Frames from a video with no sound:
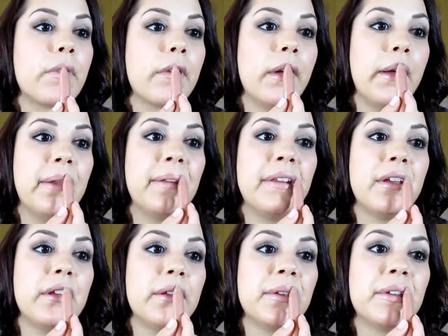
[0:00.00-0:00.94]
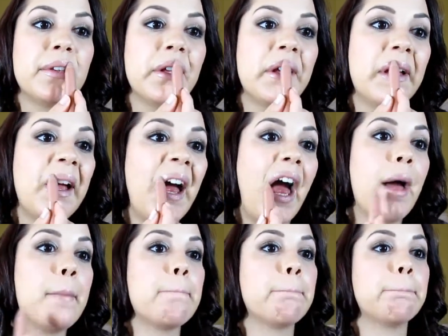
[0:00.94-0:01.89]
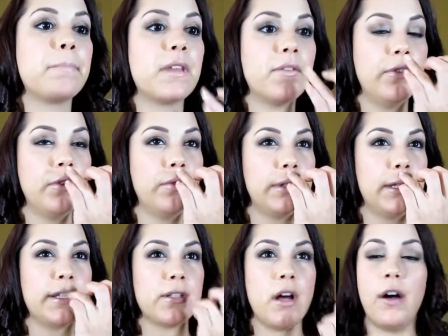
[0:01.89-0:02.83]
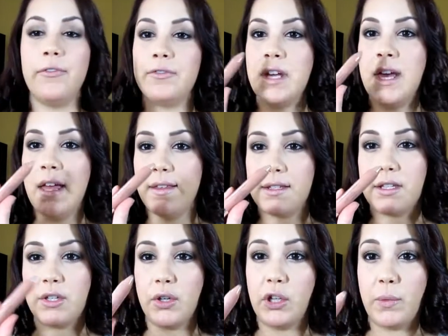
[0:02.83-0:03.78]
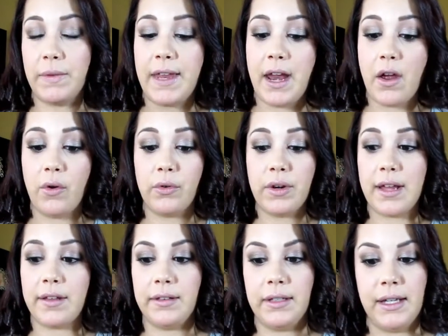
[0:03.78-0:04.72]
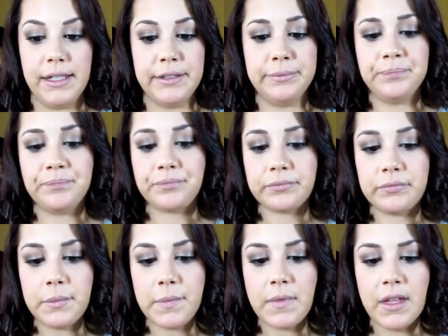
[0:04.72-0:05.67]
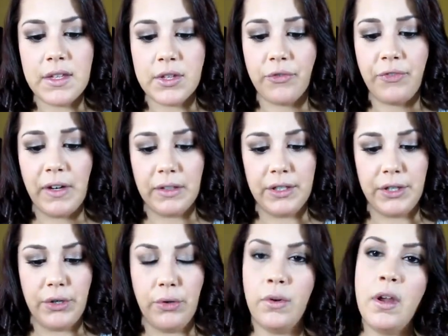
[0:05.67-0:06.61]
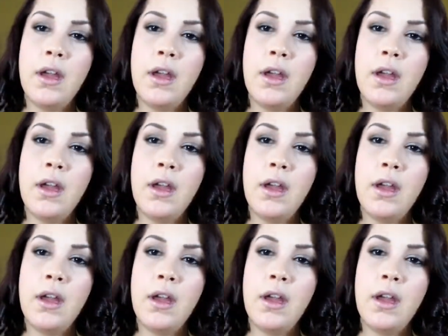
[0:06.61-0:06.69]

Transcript: And these feel really soft. This is the only one that I own out of the line. These are fairly new.